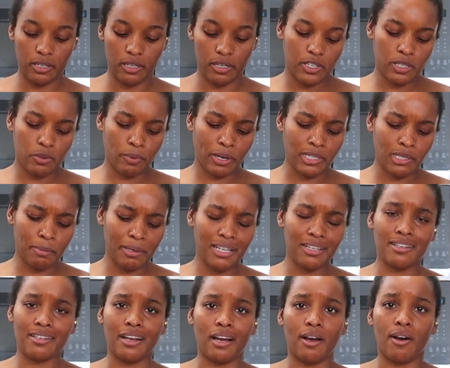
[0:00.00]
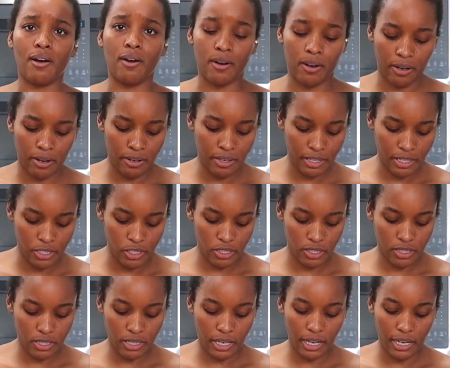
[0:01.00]
This recipe is not hard, it
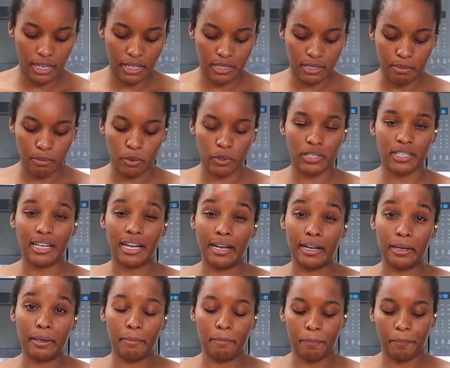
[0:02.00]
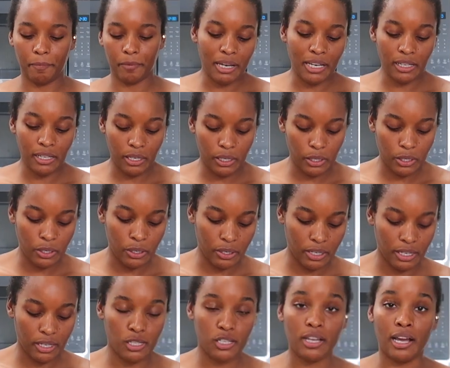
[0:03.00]
just takes more time. Mainly the
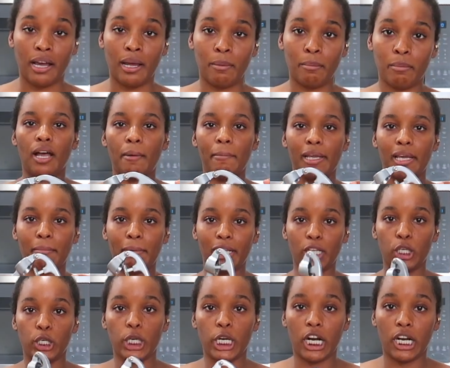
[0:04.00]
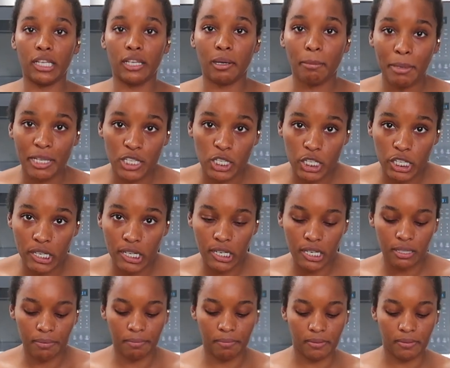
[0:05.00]
cooking time. I'm gonna get my little garlic mincer.